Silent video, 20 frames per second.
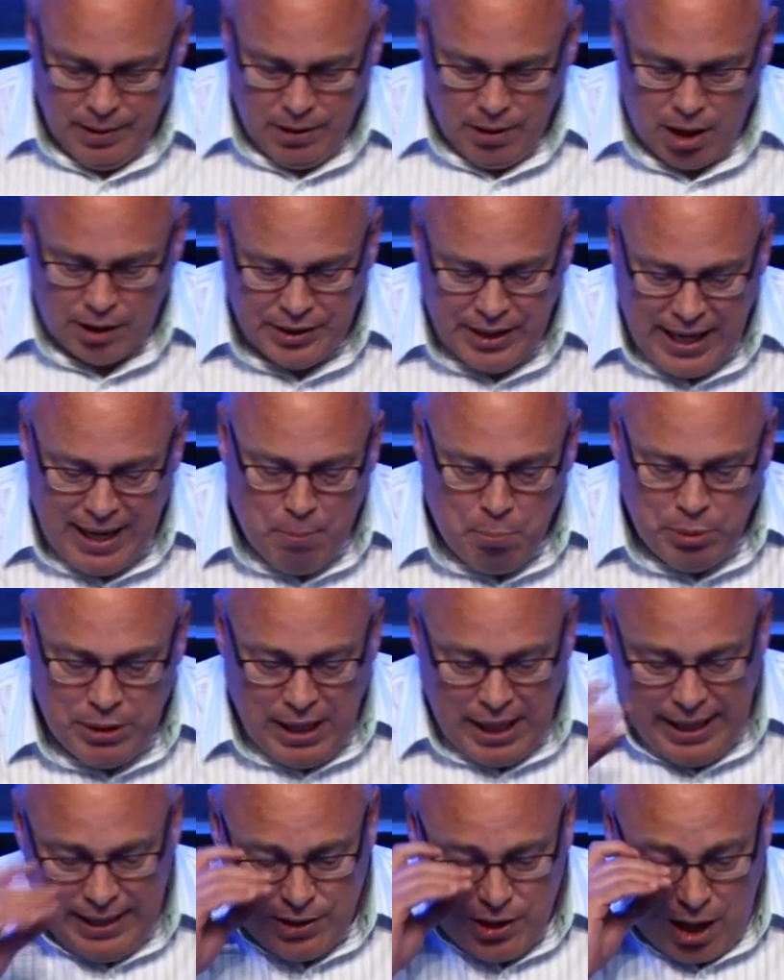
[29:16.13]
On the
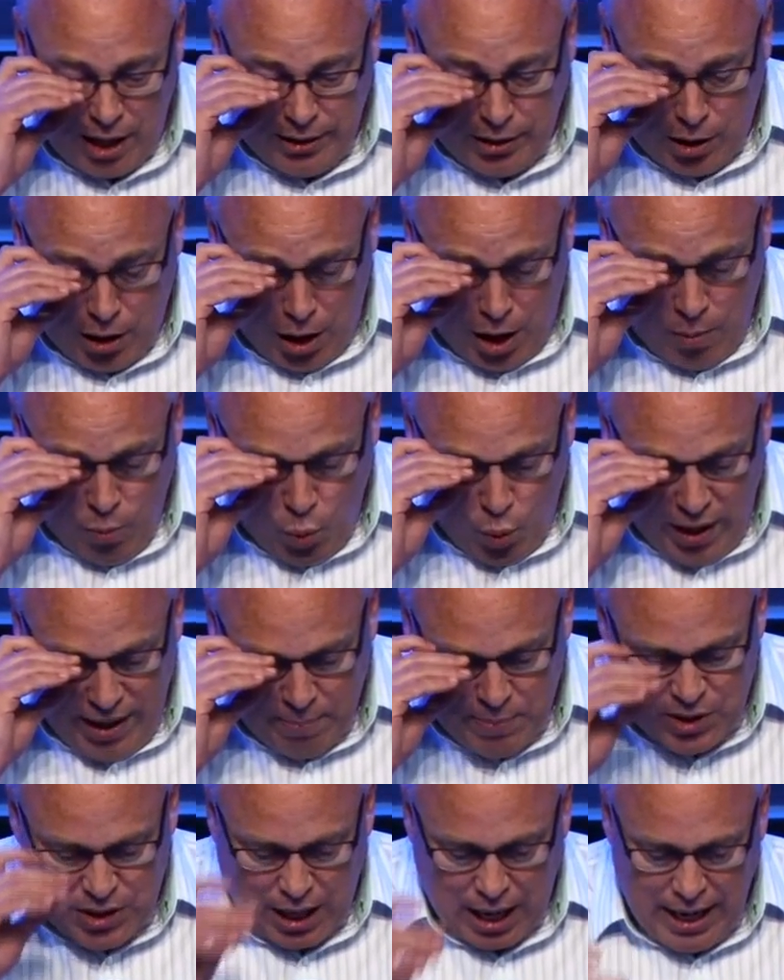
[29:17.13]
NBA.com
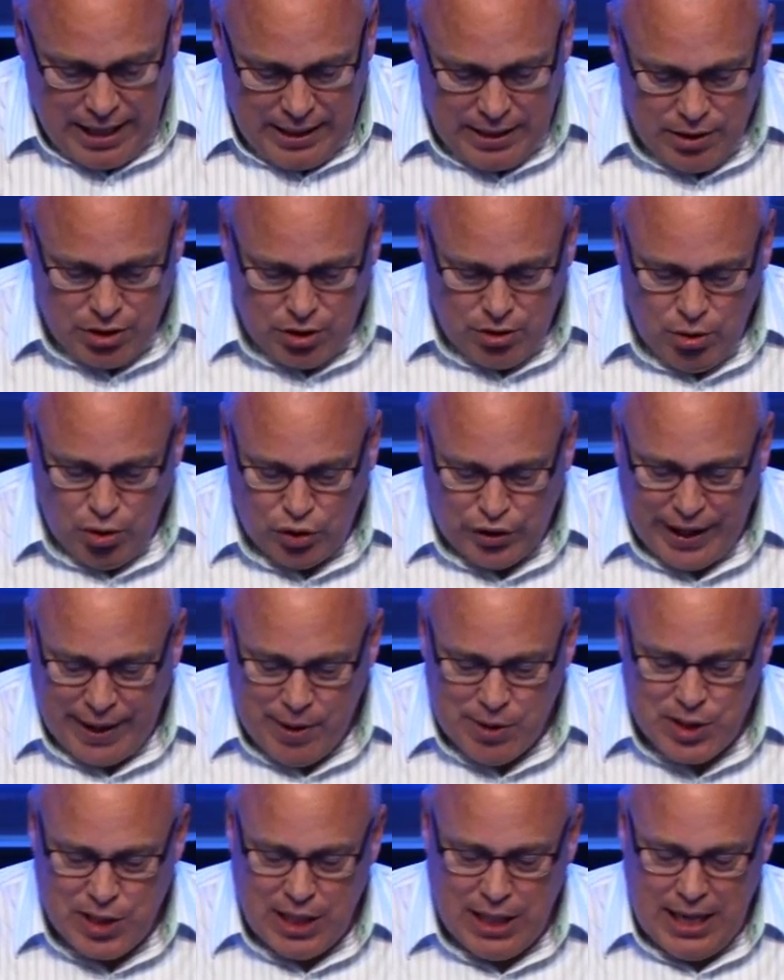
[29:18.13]
website in
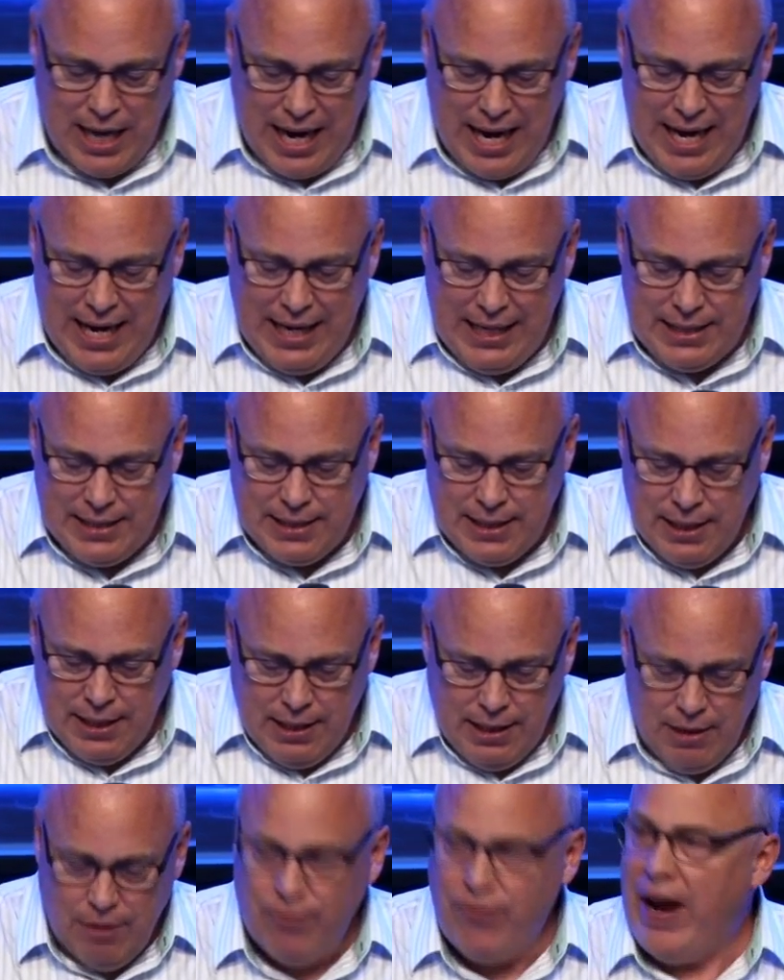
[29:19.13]
2008,
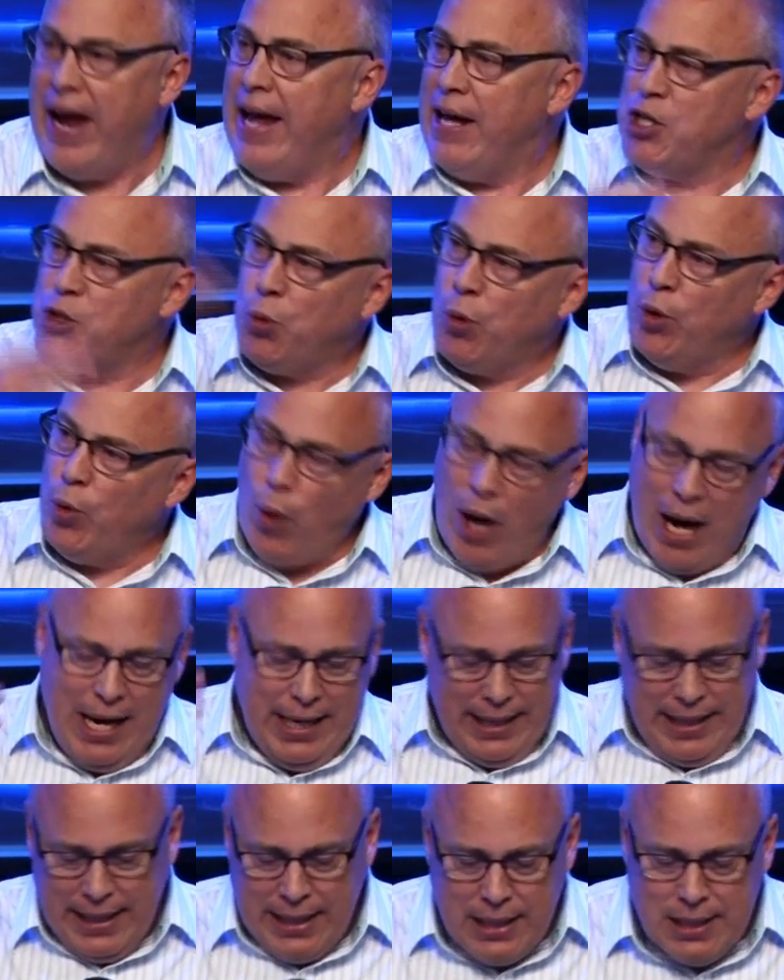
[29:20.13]
fans were
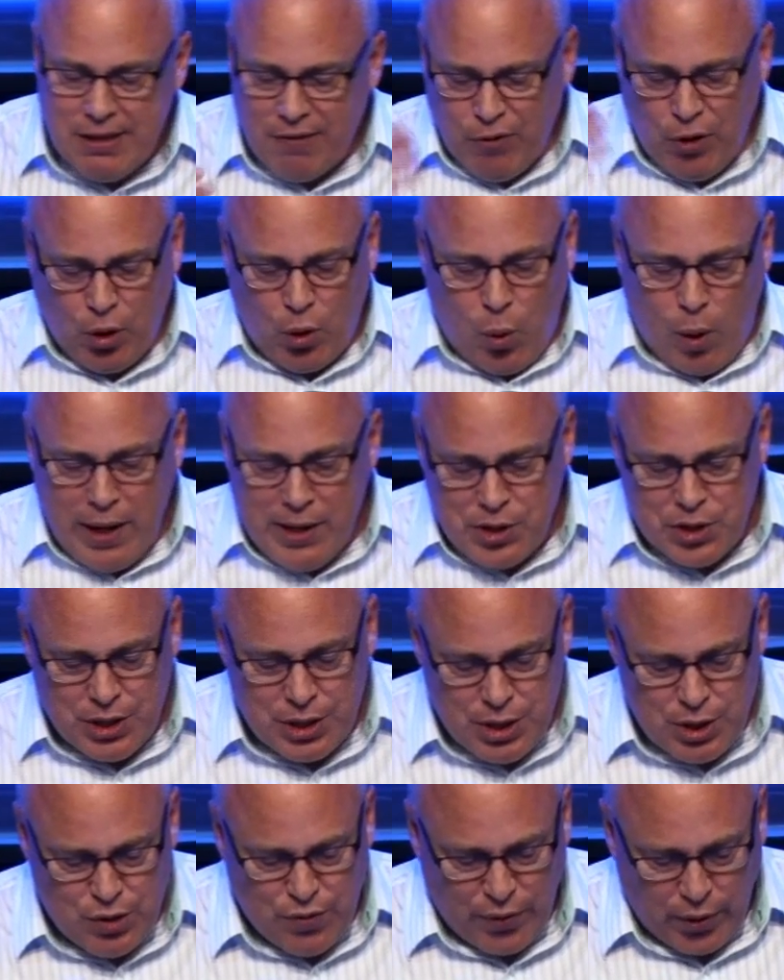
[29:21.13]
writing in different
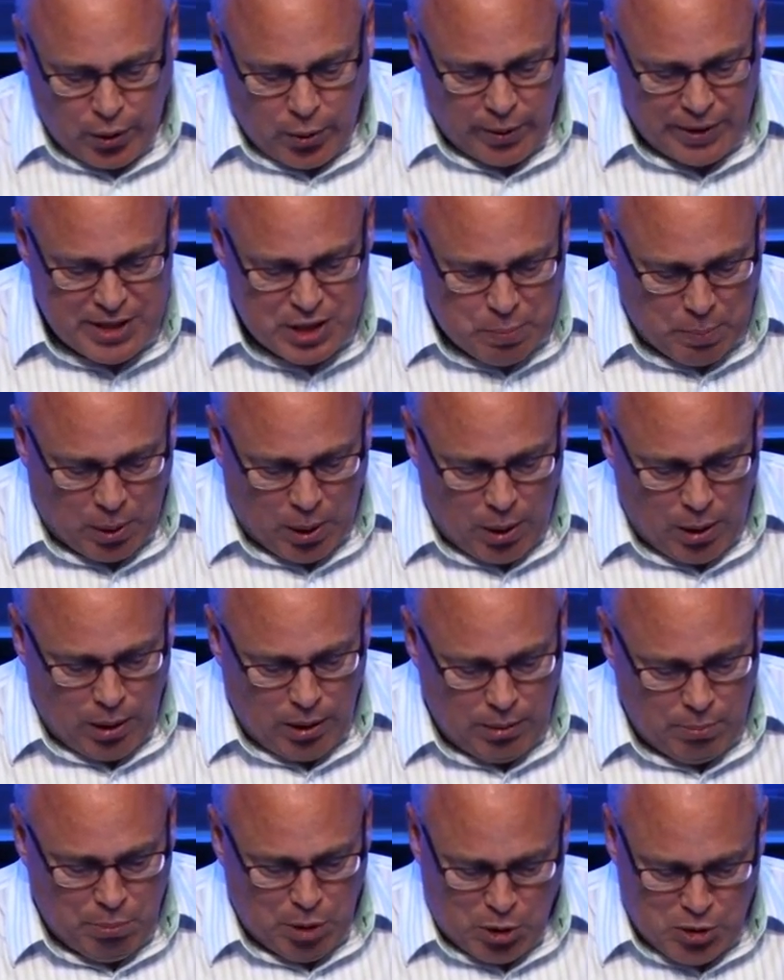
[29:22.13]
questions for Chris
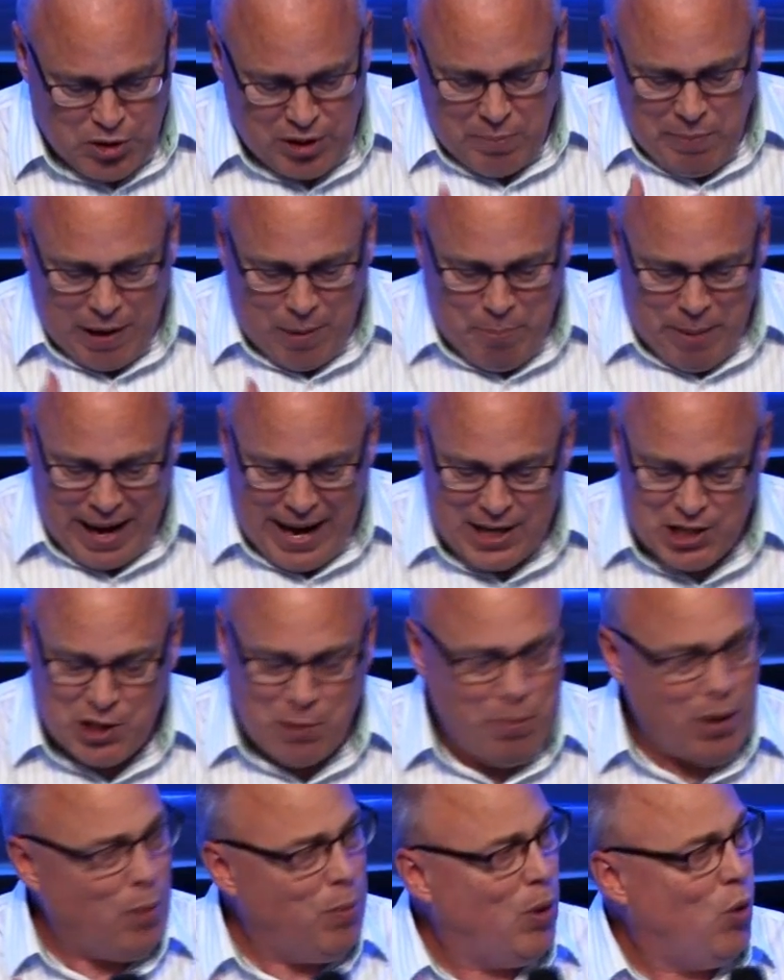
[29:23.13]
Paul, mostly about
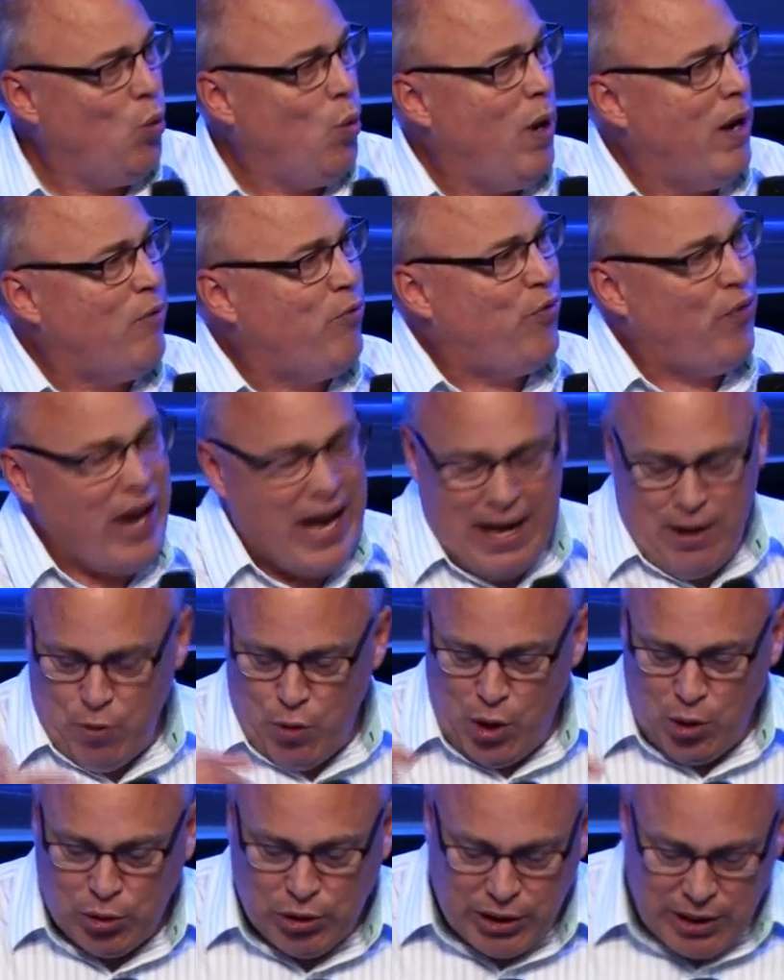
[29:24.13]
basketball, but one fan
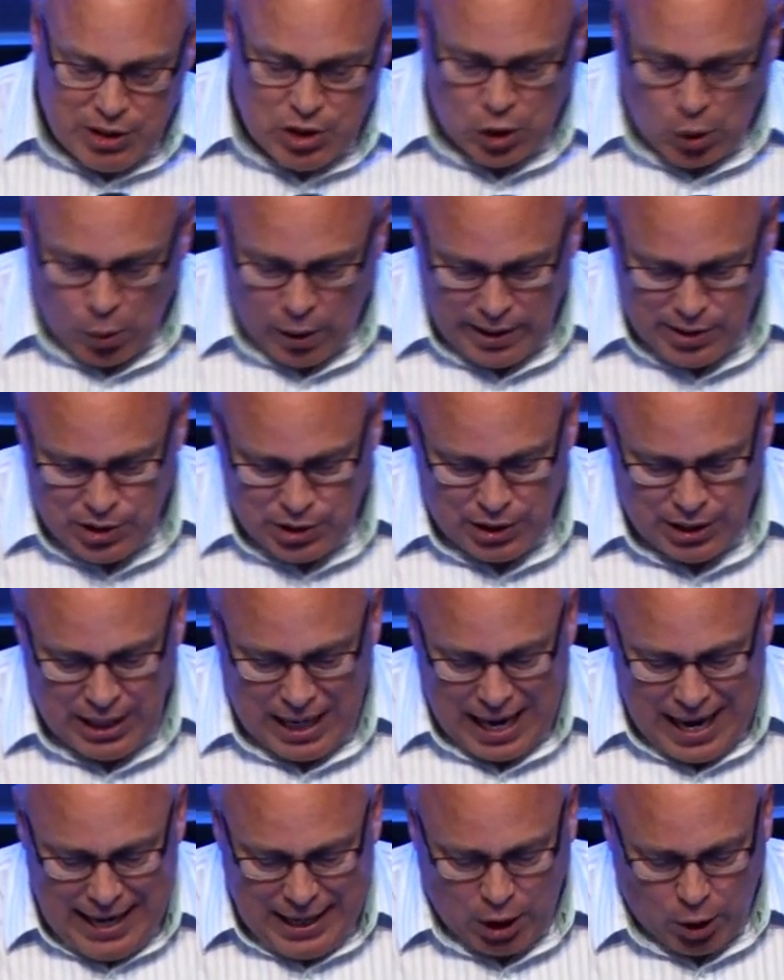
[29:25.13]
wrote this question
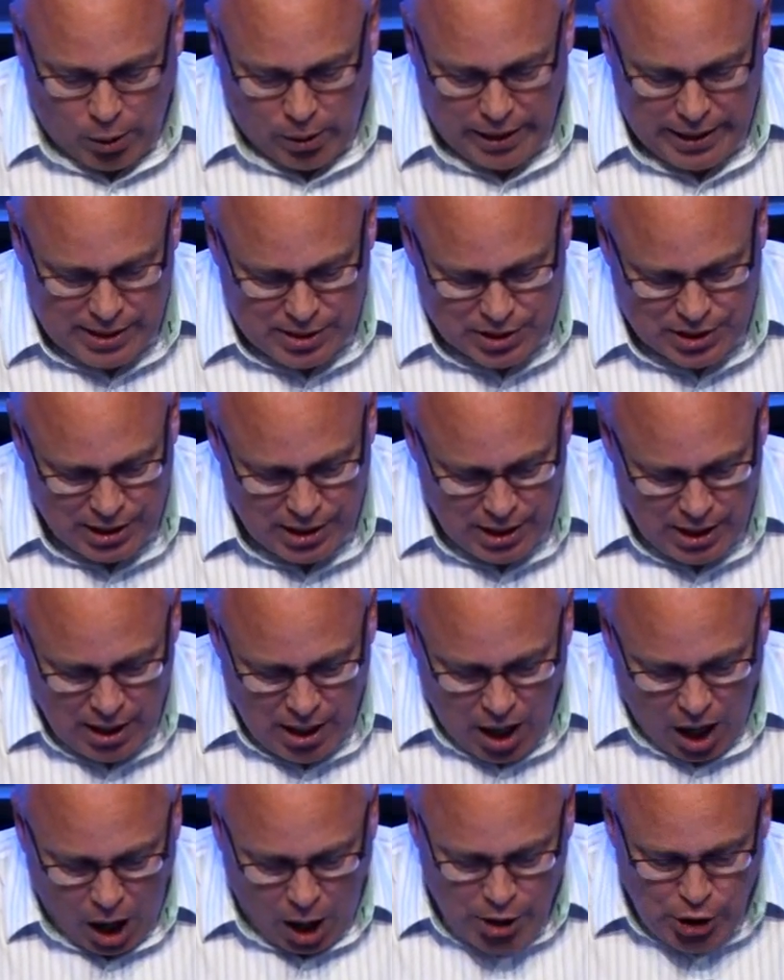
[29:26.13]
Hey, Chris,
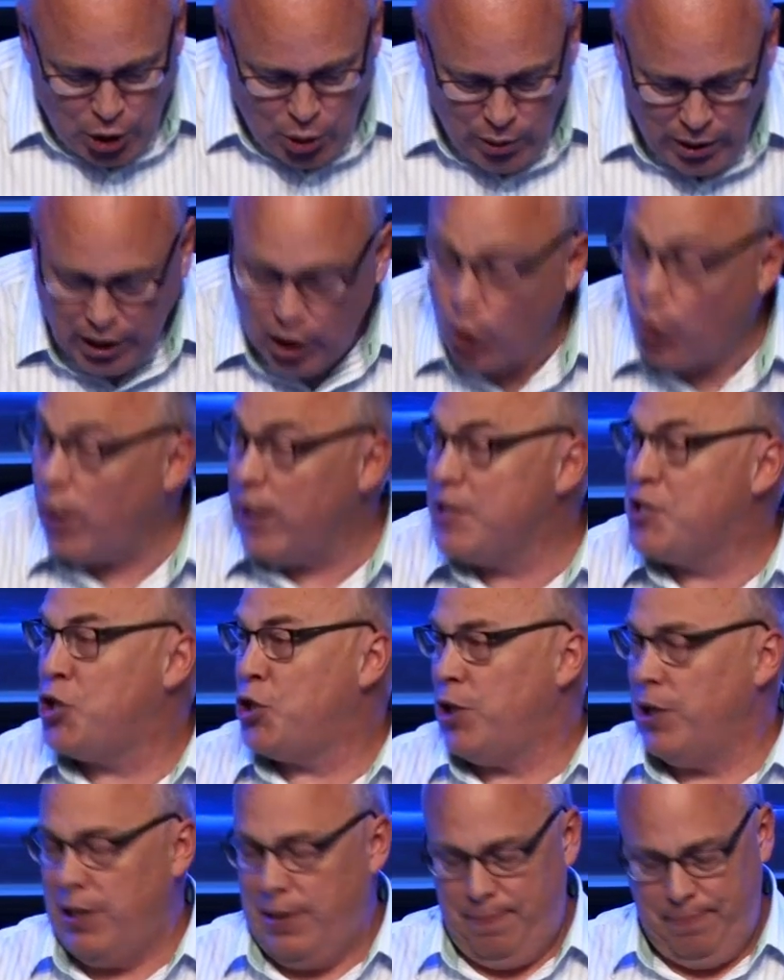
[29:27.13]
are you a
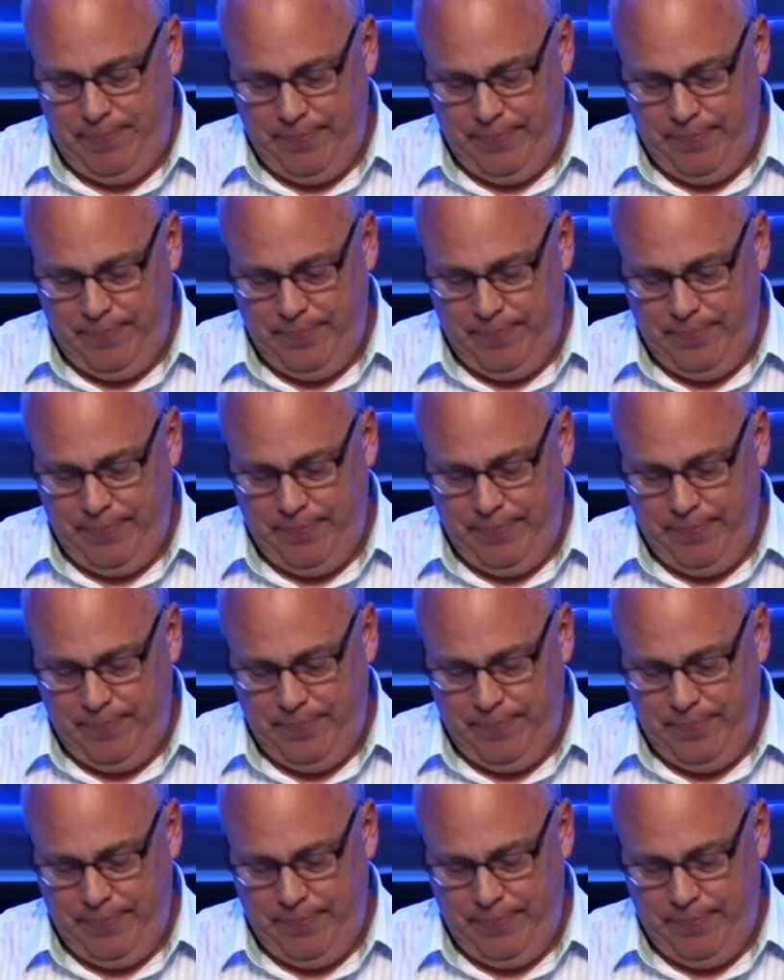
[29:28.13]
Christian?